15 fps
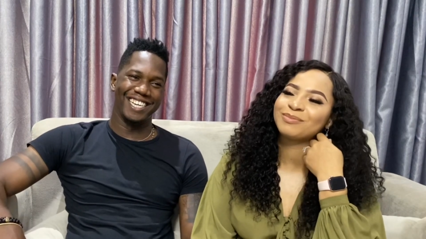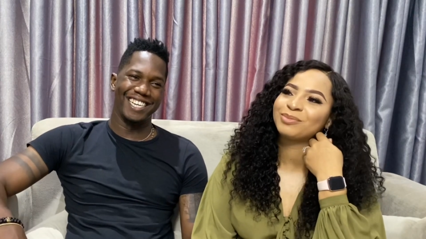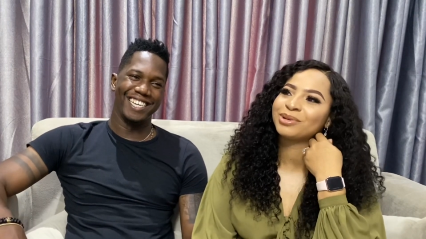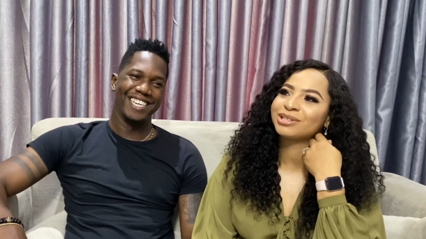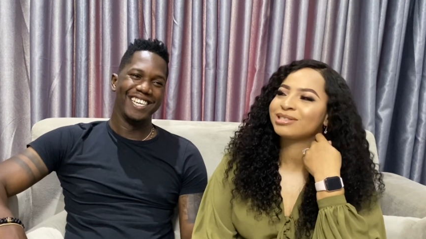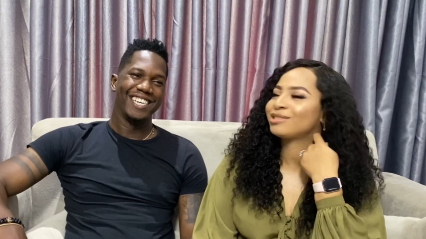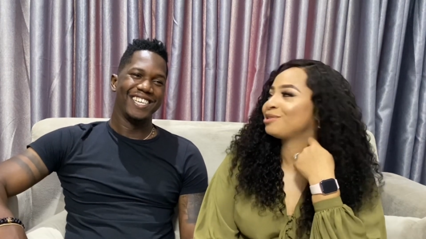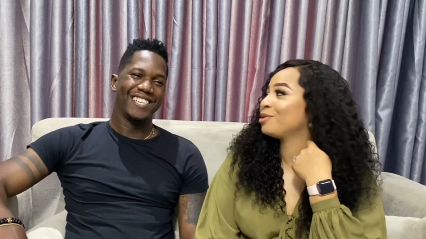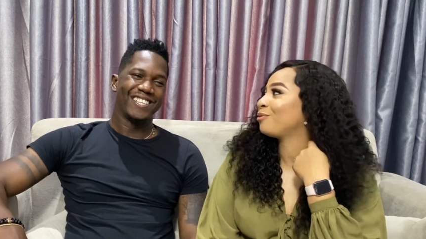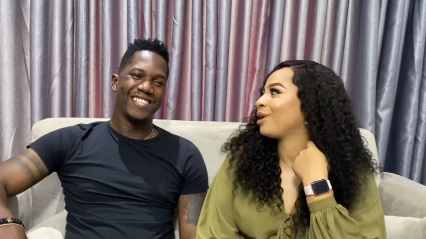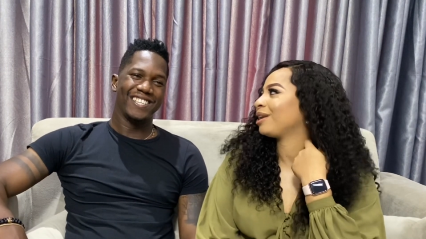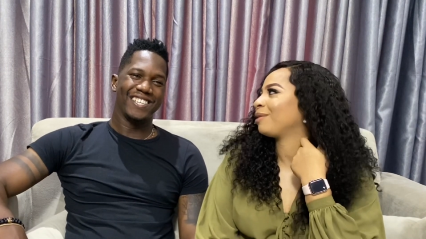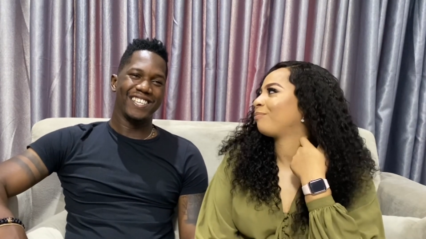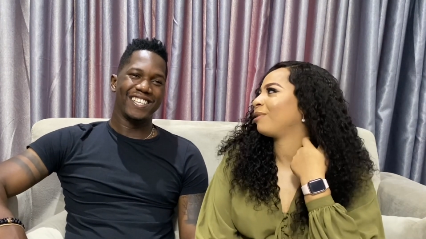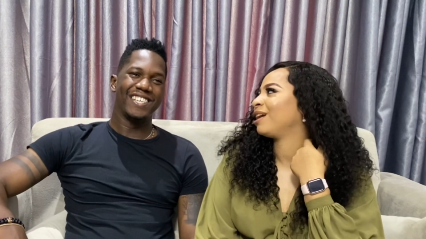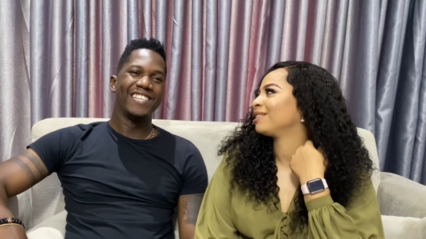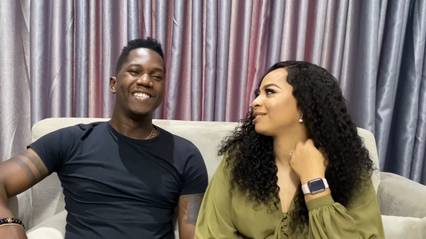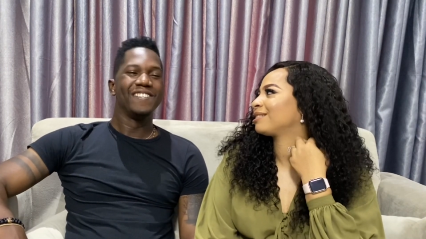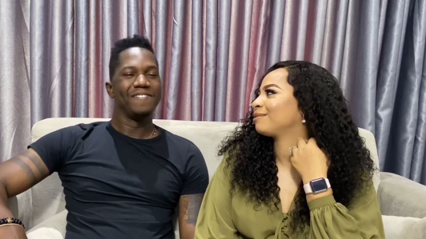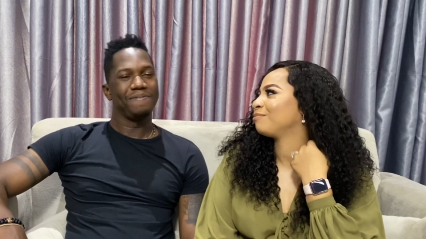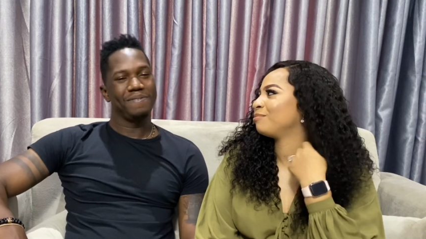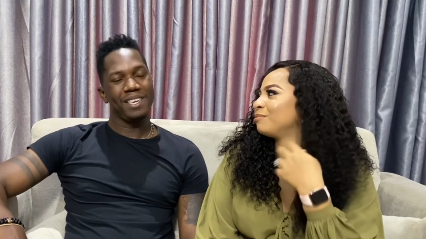Speaker 1: but you wear the
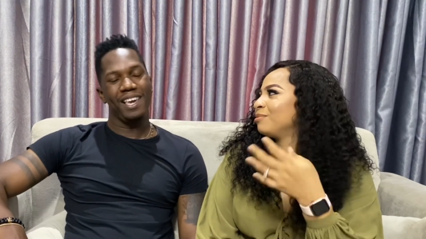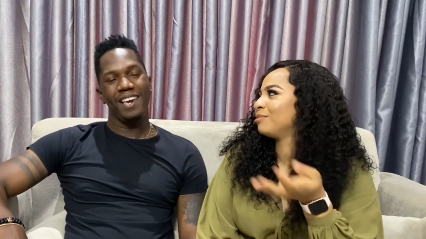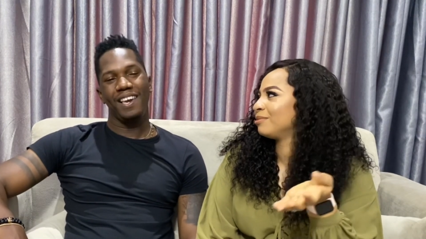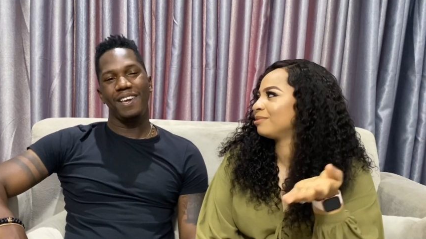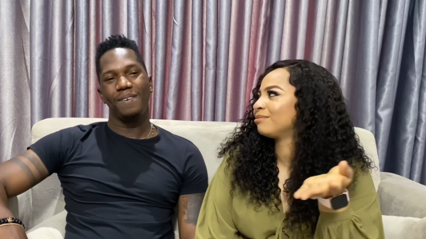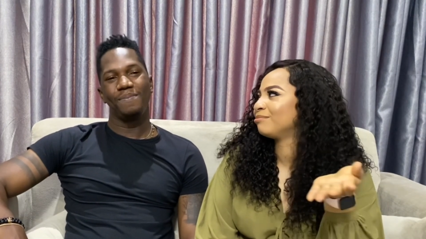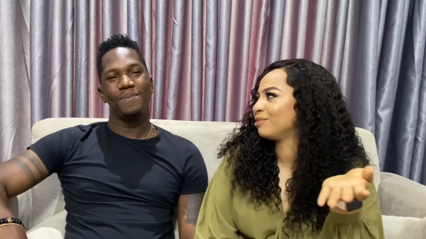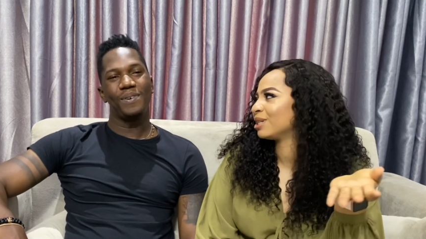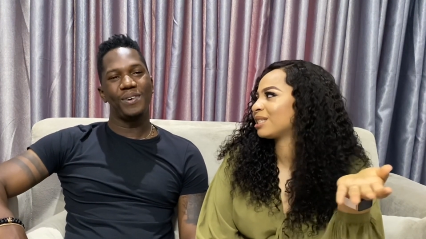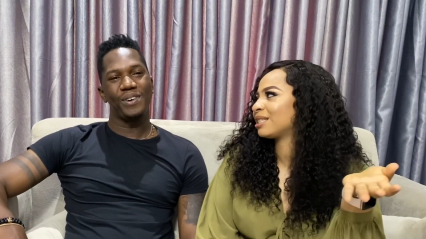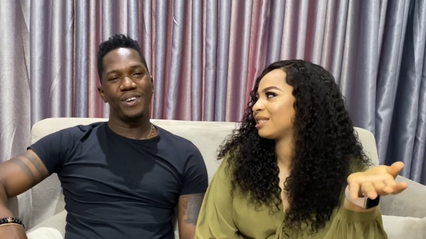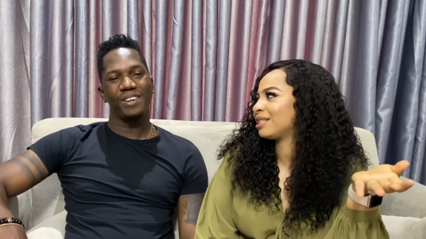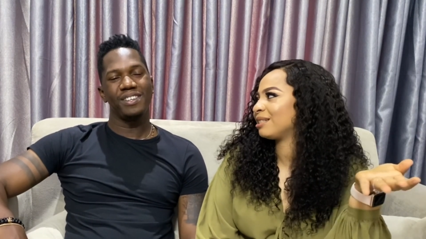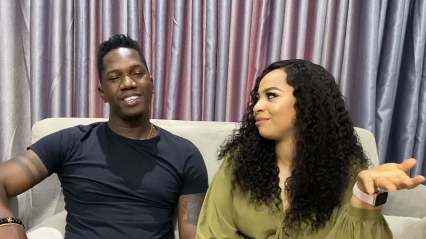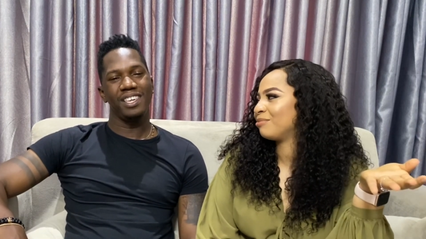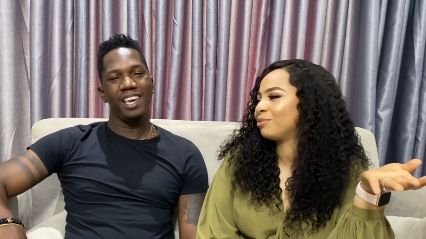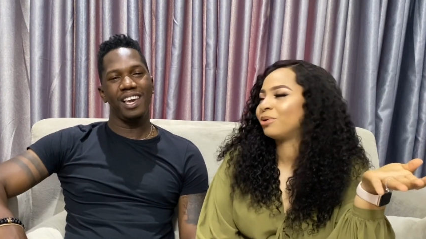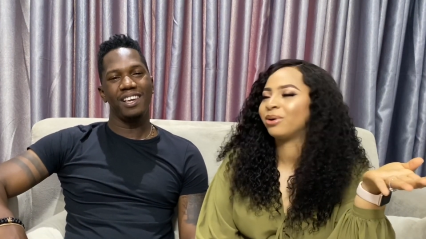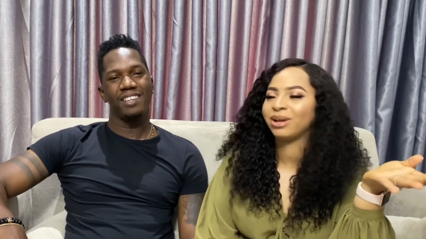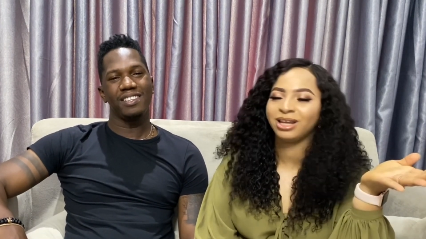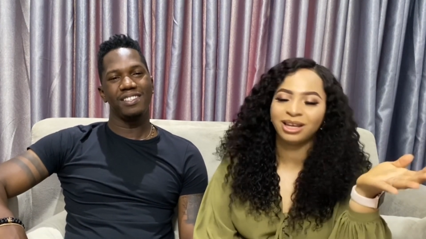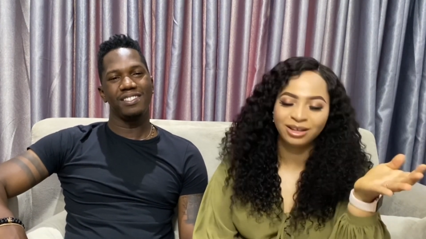pants more. Yeah, more. More, yeah.
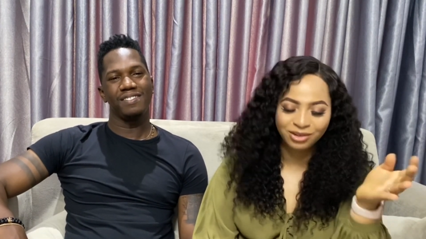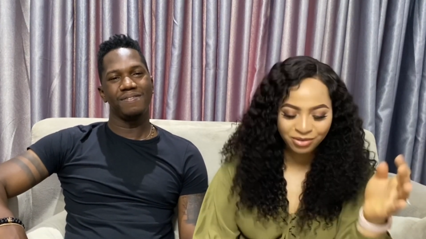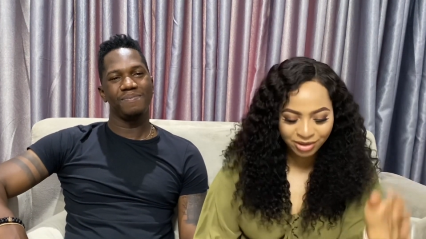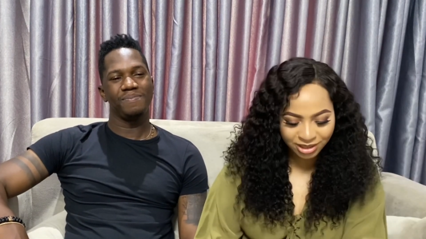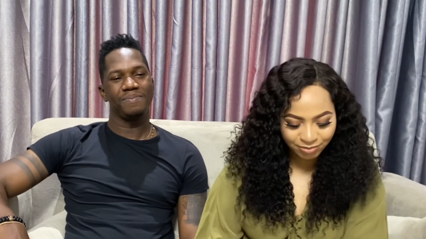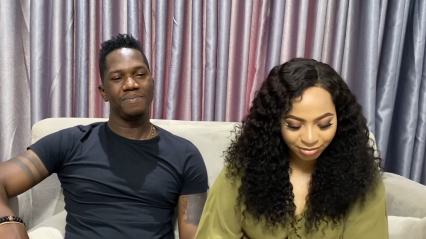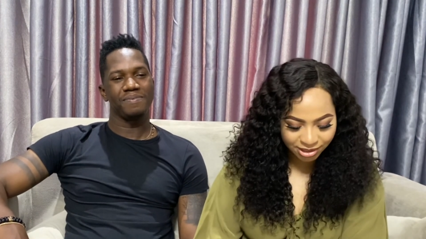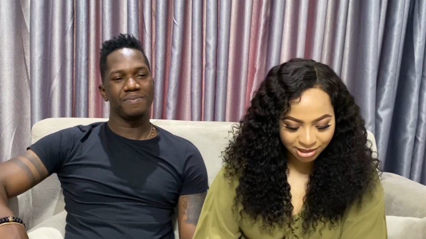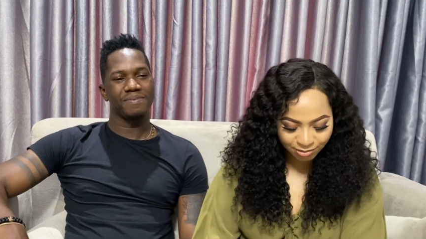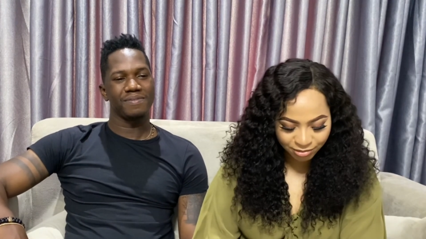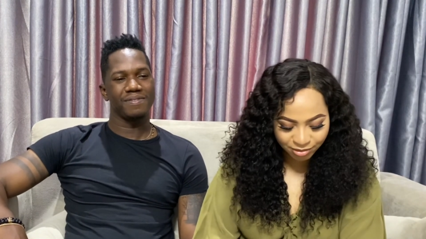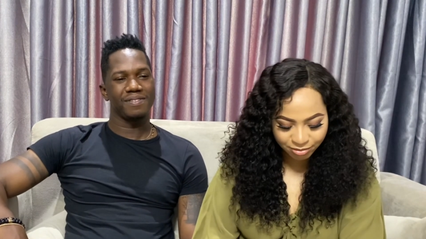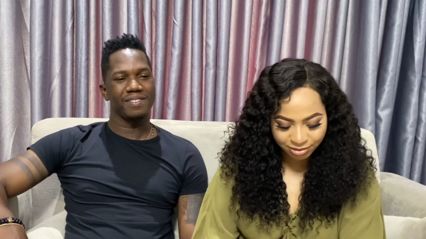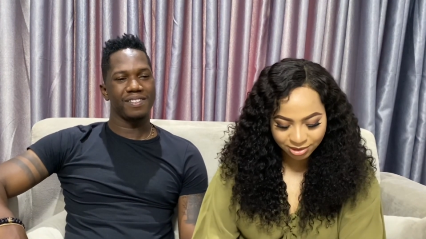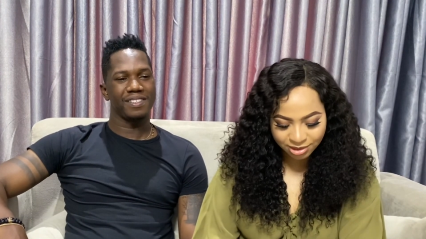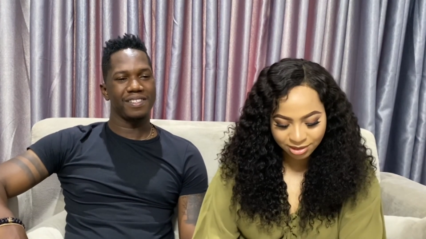more, yeah. You wear the pants more, but